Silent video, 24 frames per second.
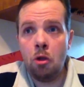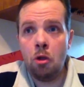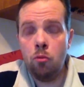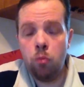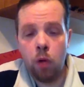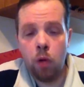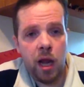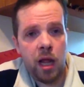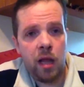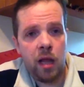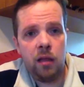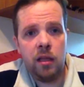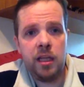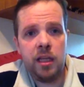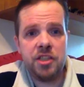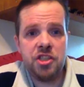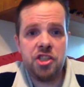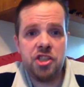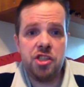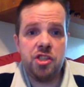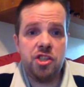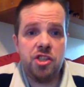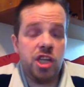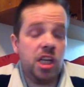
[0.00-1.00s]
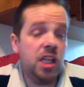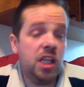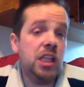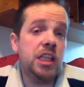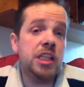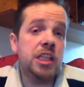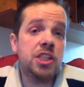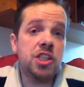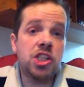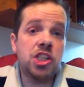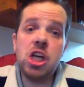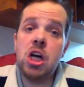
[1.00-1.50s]
Well, it's chili
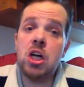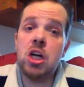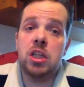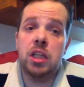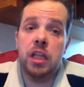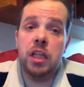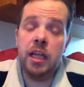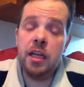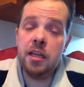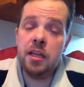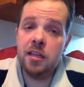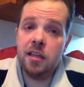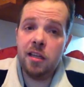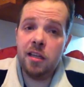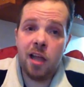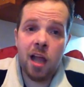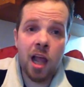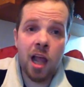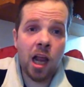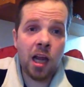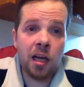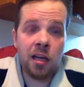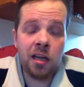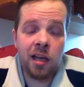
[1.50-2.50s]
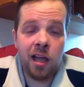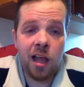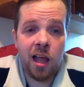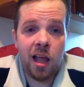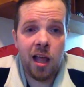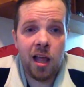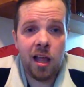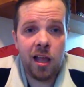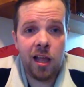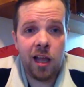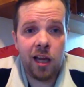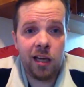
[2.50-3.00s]
and chocolate, and
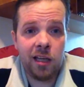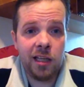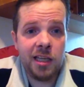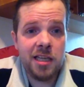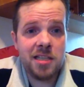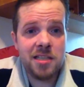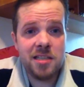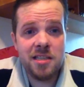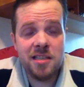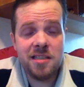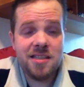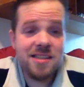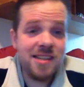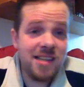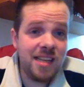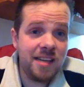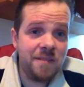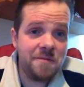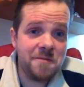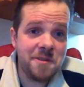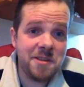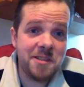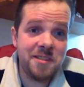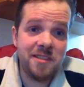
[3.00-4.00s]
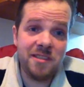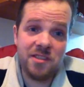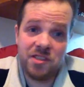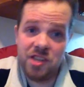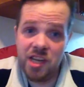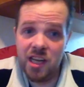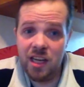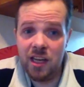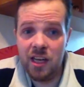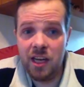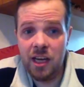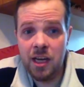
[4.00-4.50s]
at least it delivers the
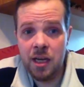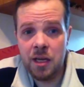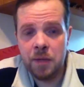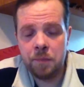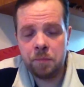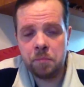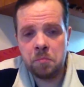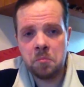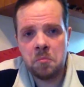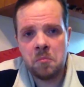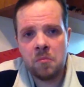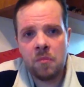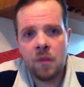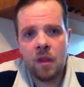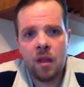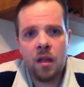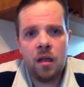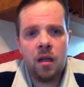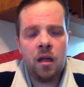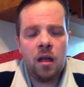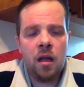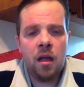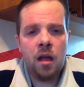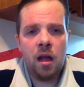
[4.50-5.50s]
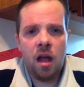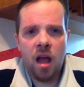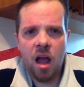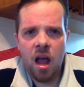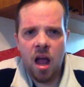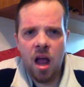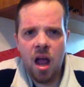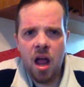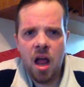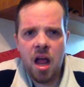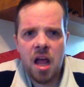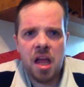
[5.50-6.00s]
chili.
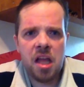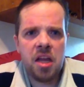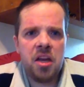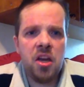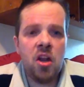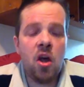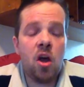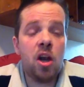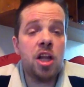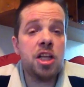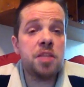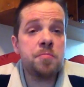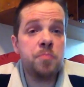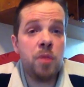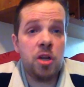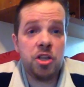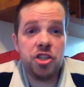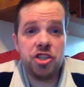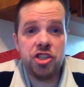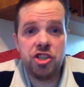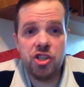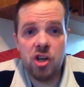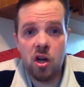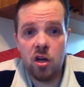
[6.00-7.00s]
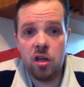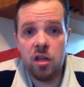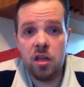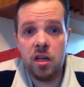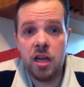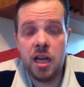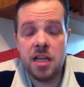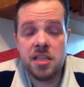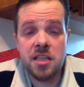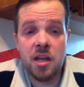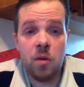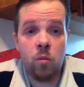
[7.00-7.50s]
Not as much chocolate as I